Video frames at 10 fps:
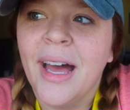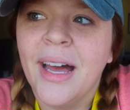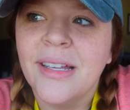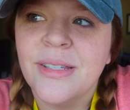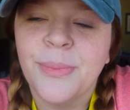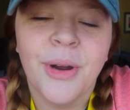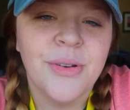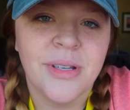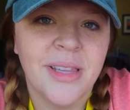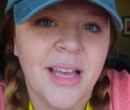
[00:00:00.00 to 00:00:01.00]
Uh,
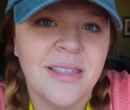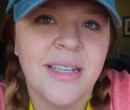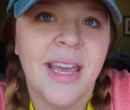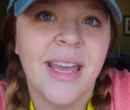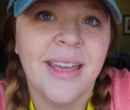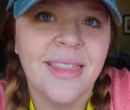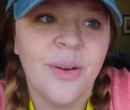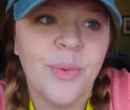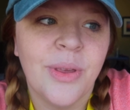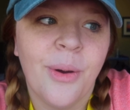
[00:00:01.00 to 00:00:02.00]
tomorrow's our last day,
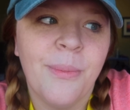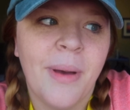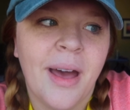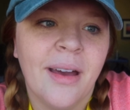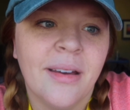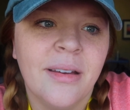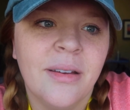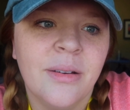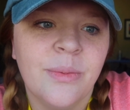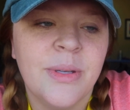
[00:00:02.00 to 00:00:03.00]
then we go back
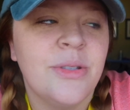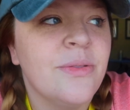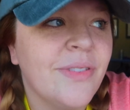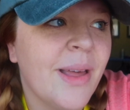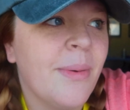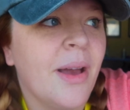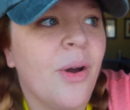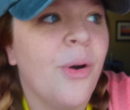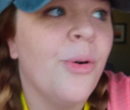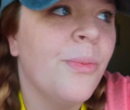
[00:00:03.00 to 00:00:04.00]
we fly back
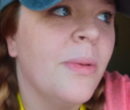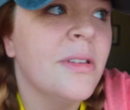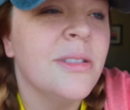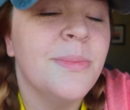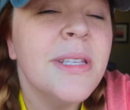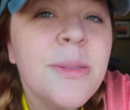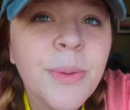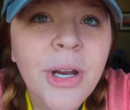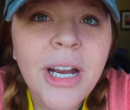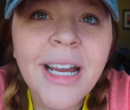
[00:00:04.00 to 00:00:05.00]
home to
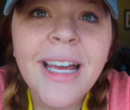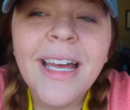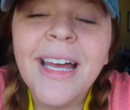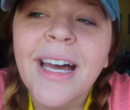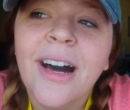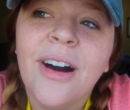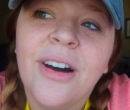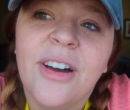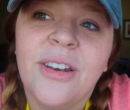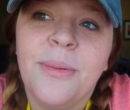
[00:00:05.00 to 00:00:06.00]
Pittsburgh
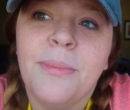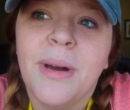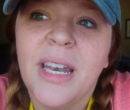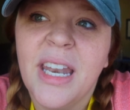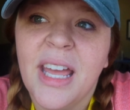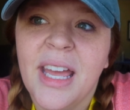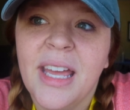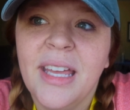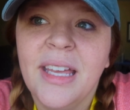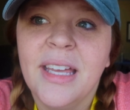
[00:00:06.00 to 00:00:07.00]
on
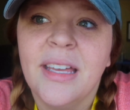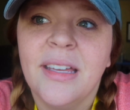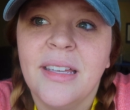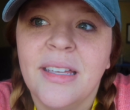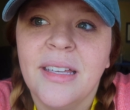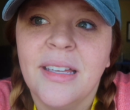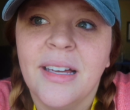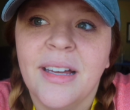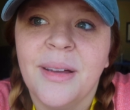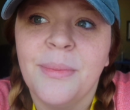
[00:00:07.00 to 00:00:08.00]
Monday.
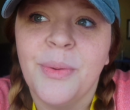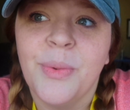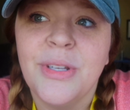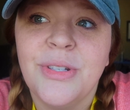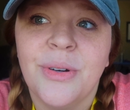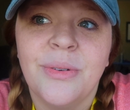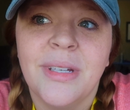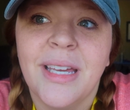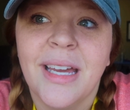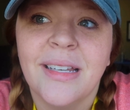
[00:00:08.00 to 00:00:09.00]
Um, and we
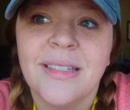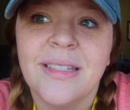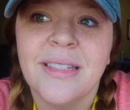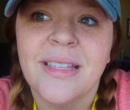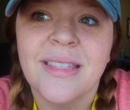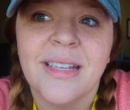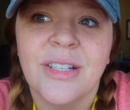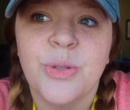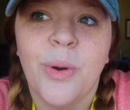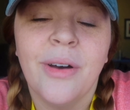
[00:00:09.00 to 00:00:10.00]
don't get, it's like
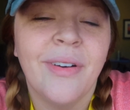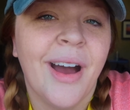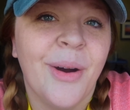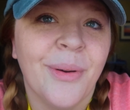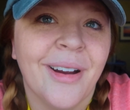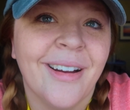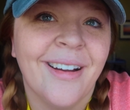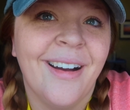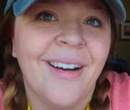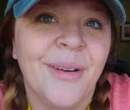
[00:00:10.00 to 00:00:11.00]
a 12
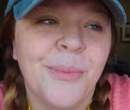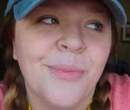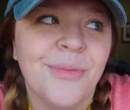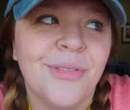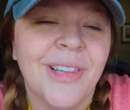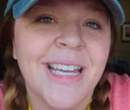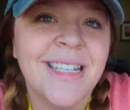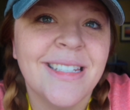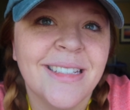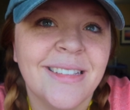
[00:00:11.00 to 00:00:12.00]
hour um,
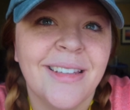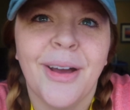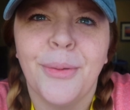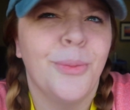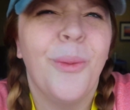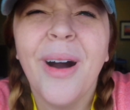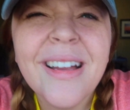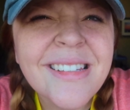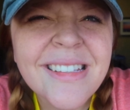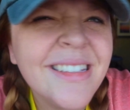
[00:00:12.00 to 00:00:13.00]
flight, not
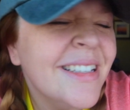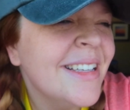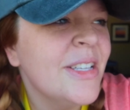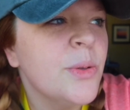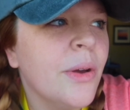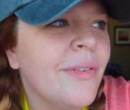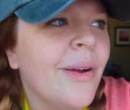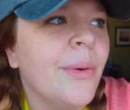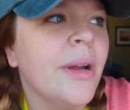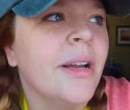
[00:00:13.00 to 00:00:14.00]
what? 12
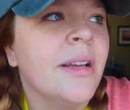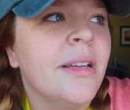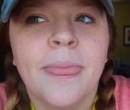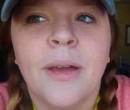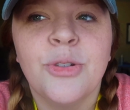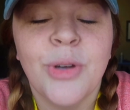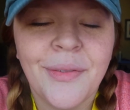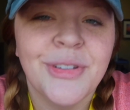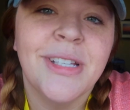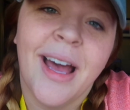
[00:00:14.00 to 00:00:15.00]
hour
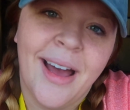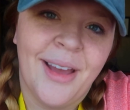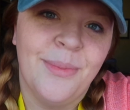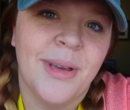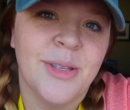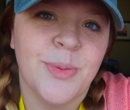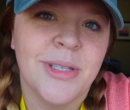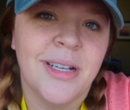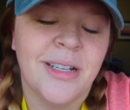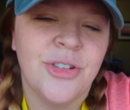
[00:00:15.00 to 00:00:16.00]
travel time because we're
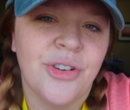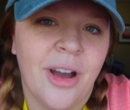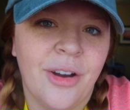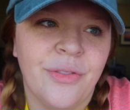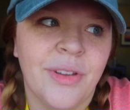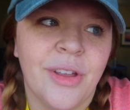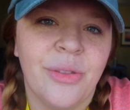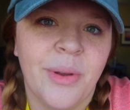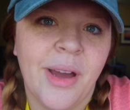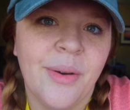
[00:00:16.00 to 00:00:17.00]
stuck in Chicago for like
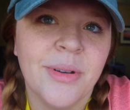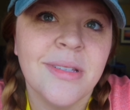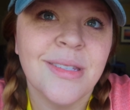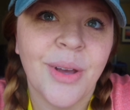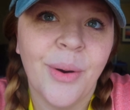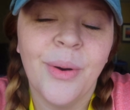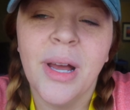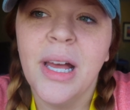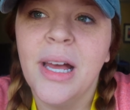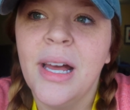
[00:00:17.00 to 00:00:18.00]
three hours. So
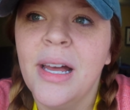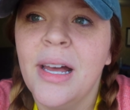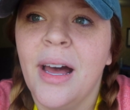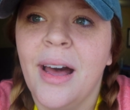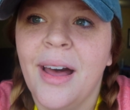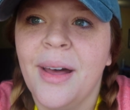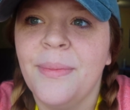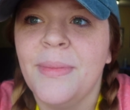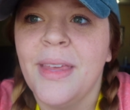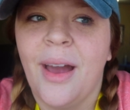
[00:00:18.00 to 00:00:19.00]

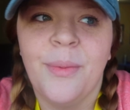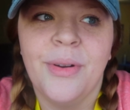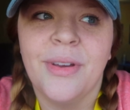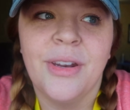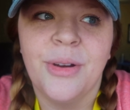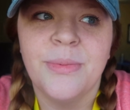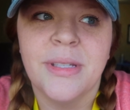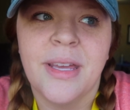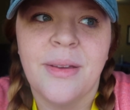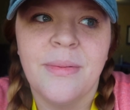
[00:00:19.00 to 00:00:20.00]
um, yeah, we don't get home
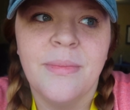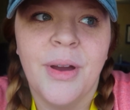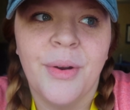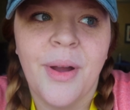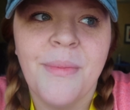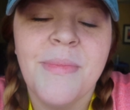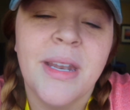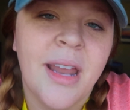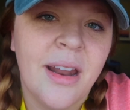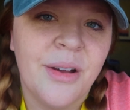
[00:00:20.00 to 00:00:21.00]
till like around
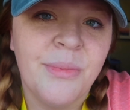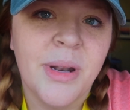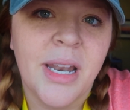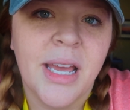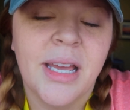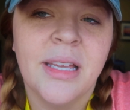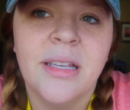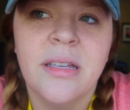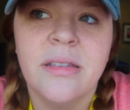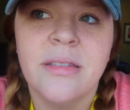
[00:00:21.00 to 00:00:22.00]
midnight on Monday.
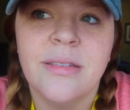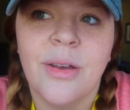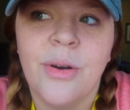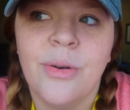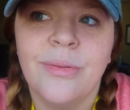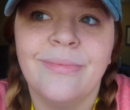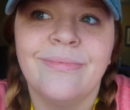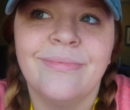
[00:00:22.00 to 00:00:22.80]
So